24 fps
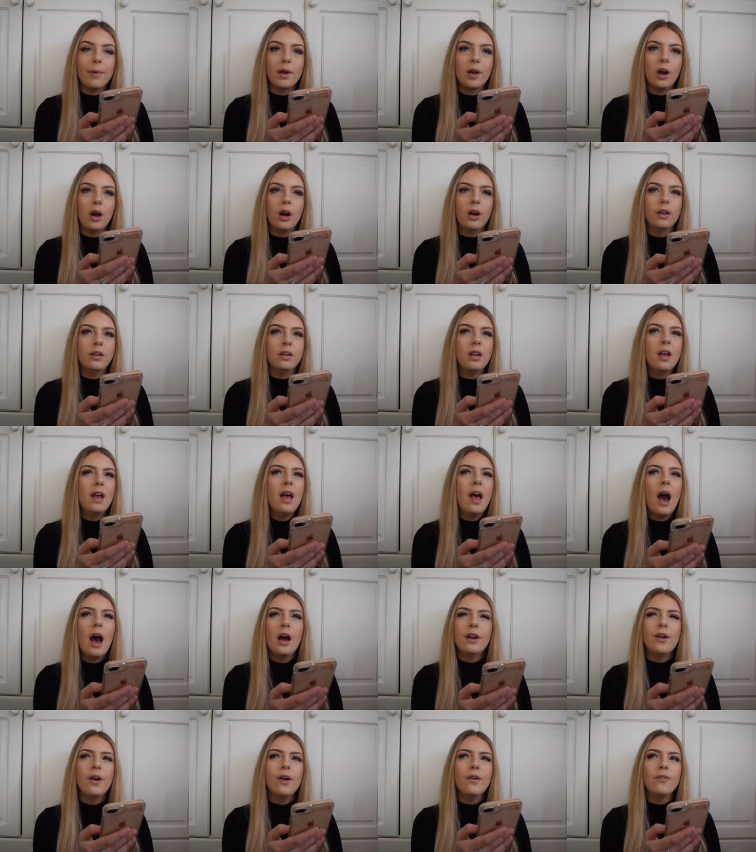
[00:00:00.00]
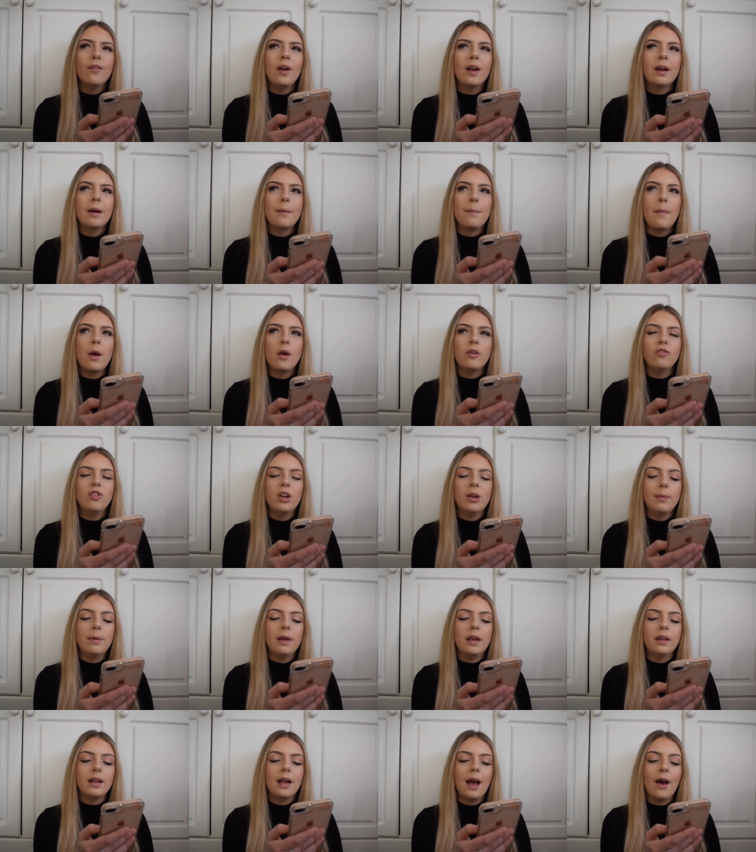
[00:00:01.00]
because I don't reckon most
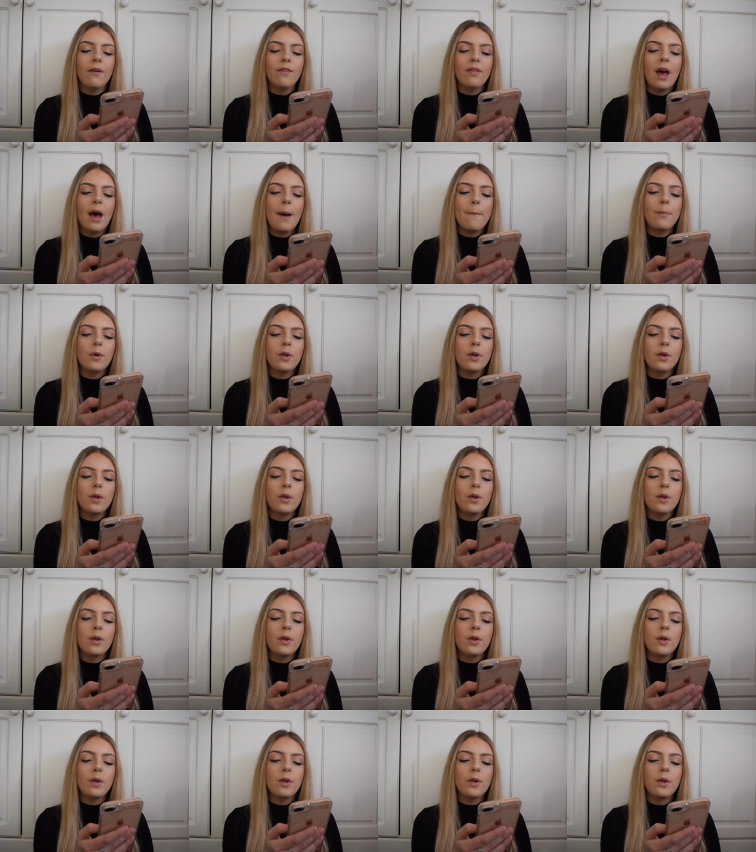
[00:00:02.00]
GPs have that,